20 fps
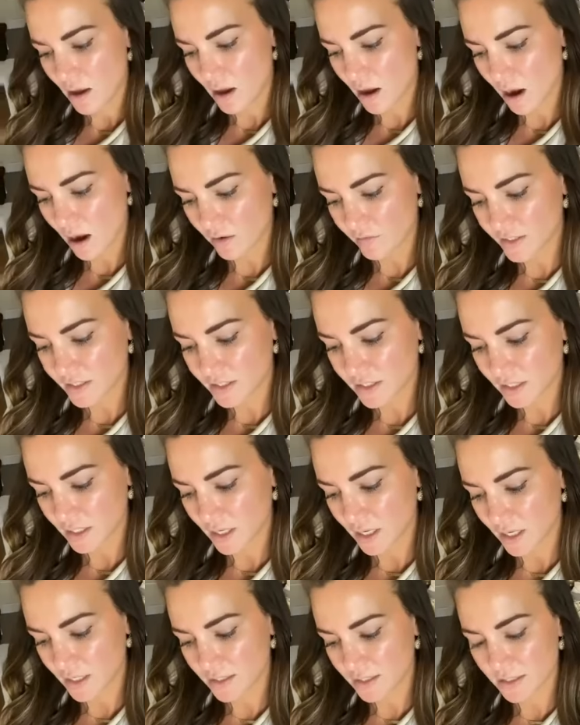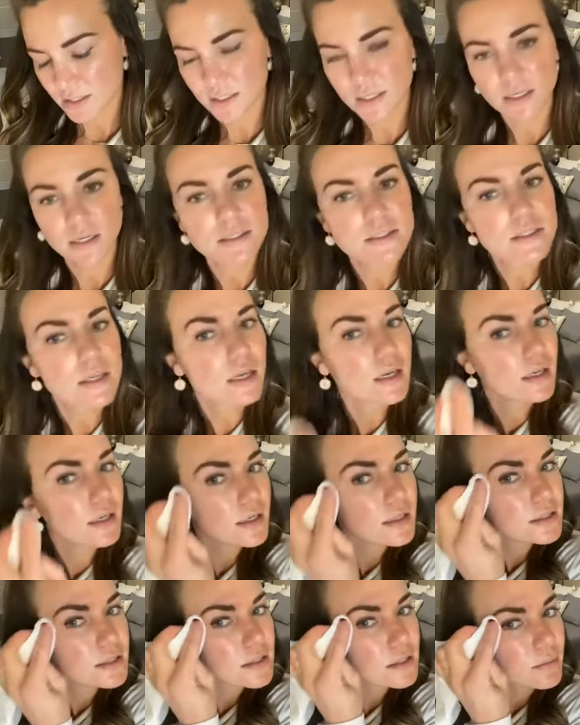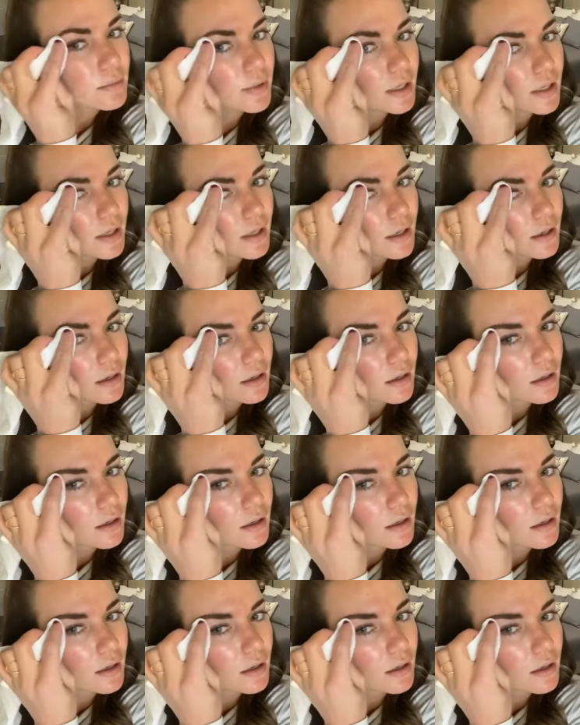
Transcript: obviously it's gonna need to be